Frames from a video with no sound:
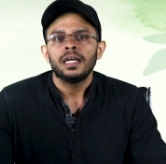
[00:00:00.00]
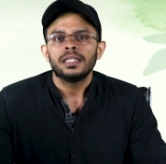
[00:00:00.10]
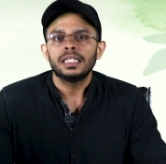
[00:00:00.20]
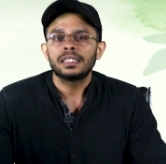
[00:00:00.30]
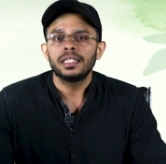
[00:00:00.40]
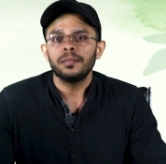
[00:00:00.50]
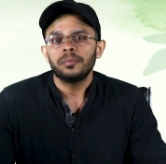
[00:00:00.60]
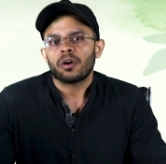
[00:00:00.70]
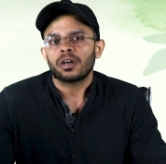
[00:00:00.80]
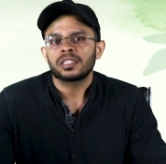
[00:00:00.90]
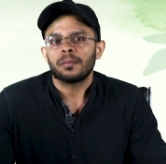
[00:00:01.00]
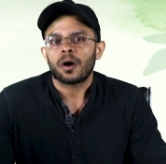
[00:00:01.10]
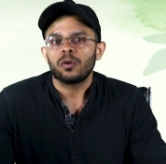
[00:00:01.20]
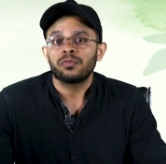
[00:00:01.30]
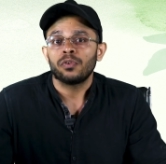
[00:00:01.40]
The scheme talks
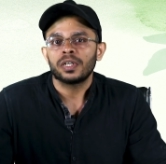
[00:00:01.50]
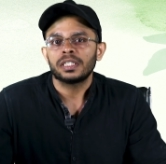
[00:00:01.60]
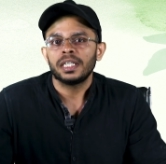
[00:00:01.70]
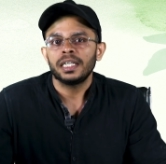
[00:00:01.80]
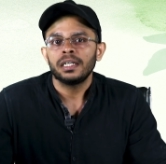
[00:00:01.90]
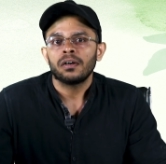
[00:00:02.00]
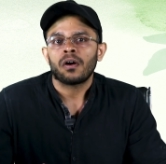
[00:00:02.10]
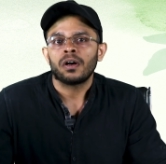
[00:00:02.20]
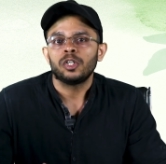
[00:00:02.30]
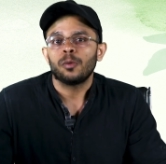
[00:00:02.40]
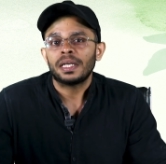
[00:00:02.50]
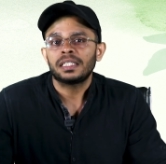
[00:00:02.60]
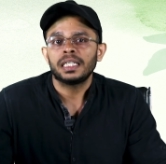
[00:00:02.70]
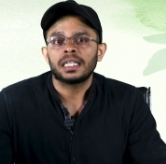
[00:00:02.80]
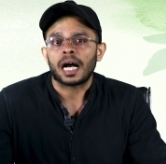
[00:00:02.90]
about focusing on
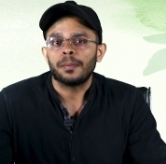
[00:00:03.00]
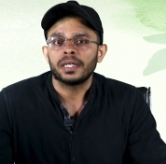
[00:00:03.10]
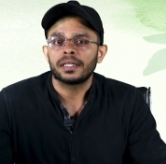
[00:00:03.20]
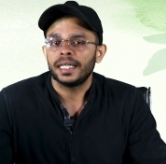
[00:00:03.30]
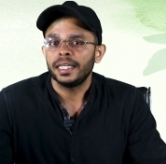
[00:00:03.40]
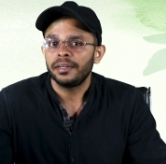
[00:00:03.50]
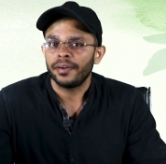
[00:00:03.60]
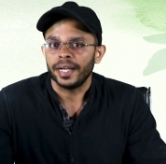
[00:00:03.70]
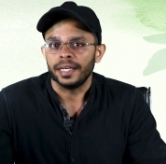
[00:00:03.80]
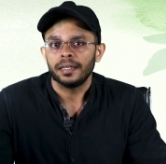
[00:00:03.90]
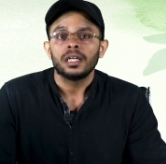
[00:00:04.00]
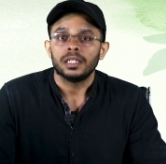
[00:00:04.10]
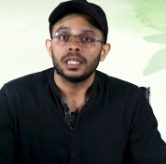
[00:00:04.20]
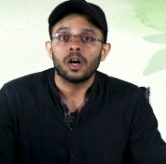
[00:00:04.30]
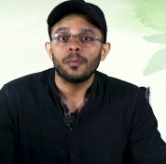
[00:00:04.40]
domestic carbon credit trade.
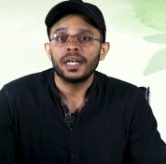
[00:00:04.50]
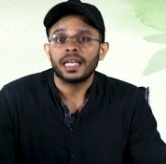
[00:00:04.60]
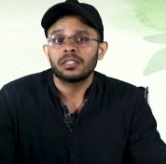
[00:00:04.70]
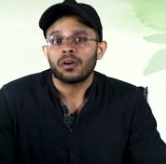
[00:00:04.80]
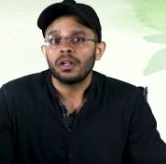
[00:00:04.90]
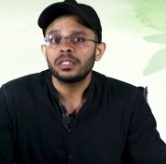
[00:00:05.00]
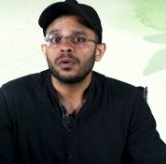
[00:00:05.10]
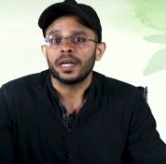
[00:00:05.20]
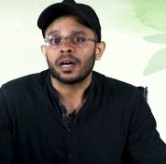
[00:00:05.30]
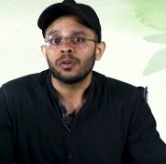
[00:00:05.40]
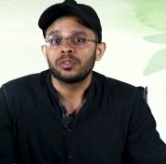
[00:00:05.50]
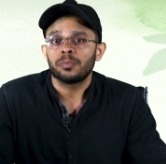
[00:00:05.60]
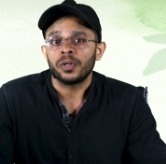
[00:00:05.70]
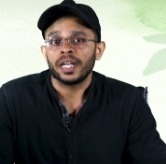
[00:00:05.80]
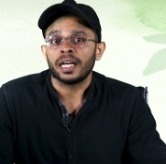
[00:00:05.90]
The government has also
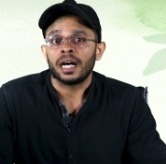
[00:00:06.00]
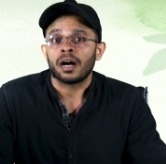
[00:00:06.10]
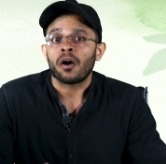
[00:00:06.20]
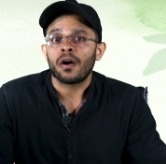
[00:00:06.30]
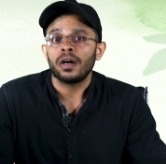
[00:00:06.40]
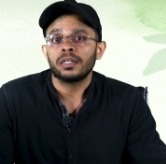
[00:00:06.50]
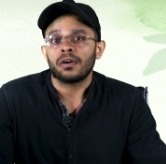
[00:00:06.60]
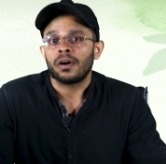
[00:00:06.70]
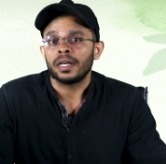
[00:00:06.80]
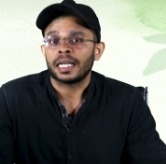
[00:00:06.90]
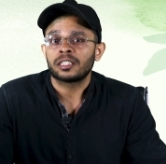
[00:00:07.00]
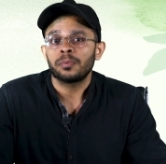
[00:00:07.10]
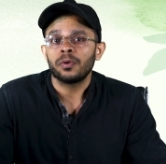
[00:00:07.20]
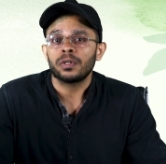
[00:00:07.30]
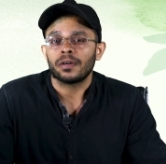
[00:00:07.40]
announced putting a halt on
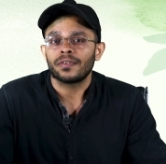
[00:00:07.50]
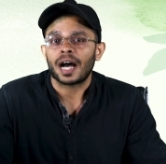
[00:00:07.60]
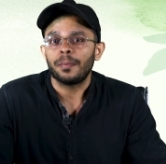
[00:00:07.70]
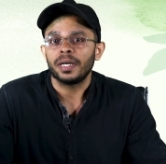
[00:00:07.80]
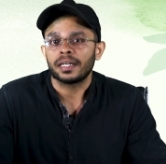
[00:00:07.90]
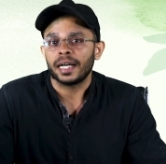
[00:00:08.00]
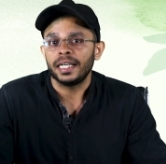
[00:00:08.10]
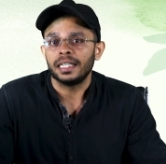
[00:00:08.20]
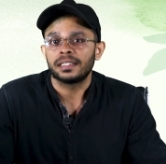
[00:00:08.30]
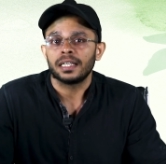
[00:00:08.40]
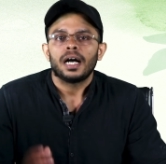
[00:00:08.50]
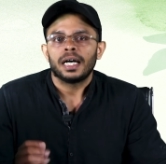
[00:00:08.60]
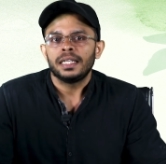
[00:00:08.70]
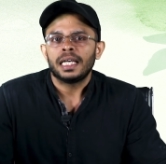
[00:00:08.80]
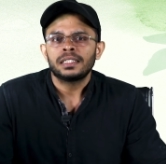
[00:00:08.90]
export of carbon credits
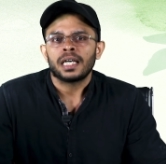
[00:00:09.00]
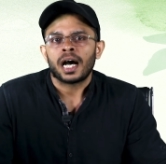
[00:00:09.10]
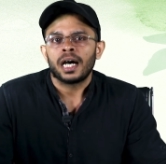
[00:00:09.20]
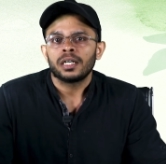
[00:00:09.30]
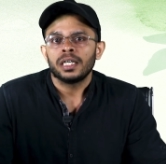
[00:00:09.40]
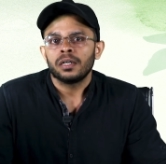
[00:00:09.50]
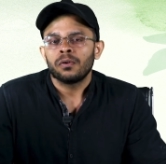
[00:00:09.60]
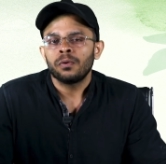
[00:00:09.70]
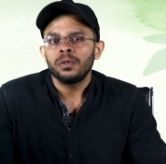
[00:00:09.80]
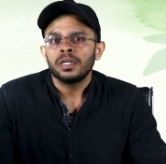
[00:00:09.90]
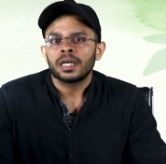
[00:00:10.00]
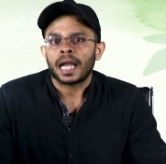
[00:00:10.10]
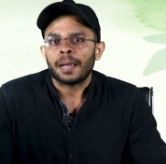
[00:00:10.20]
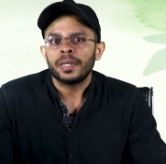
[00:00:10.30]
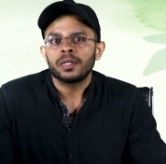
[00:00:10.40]
unless our own
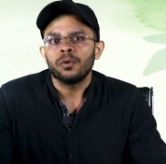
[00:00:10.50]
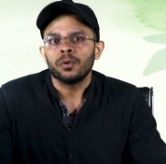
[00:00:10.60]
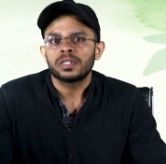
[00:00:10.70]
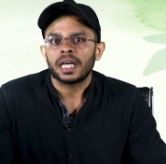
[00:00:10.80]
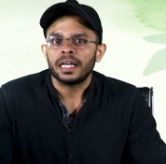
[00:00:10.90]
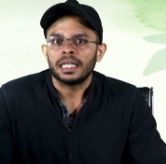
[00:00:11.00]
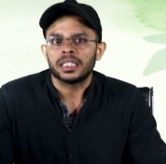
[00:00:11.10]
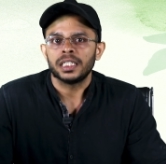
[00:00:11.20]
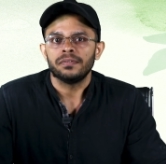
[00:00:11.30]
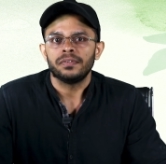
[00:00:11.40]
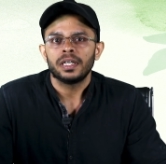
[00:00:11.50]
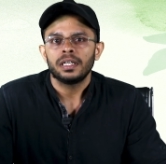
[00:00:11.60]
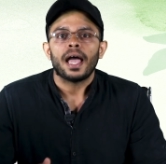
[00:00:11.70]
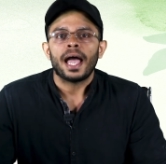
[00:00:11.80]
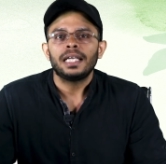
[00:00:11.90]
climate goals are achieved
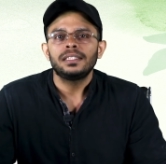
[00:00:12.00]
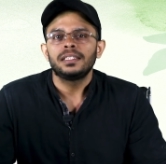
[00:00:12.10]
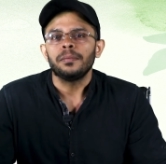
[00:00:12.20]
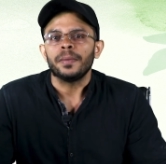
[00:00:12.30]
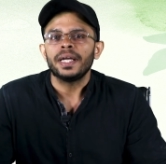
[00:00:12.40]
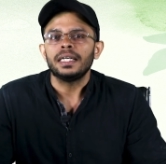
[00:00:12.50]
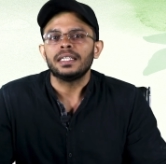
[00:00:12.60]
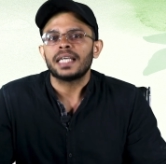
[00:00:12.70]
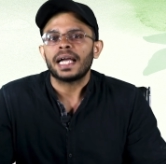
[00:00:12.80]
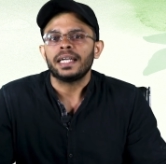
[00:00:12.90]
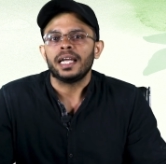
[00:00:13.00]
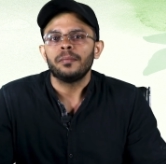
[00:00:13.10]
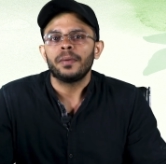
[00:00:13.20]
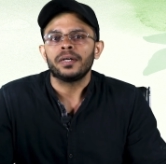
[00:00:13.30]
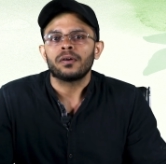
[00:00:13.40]
as the main design
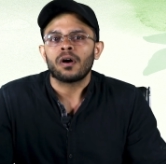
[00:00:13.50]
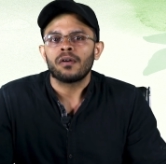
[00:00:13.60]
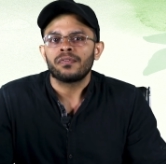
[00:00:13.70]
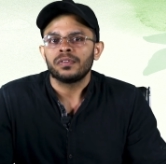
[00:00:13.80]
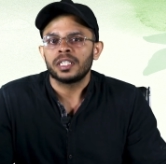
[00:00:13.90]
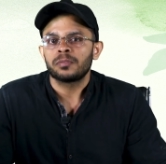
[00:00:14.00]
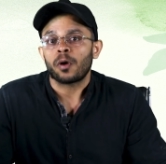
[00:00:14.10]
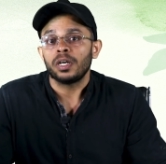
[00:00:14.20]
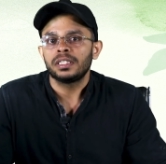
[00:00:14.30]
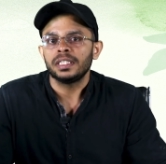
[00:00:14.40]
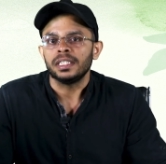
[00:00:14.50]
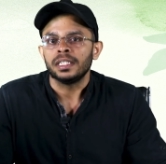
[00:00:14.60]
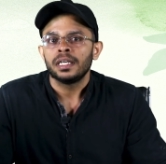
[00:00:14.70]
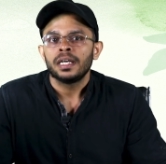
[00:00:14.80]
element of this policy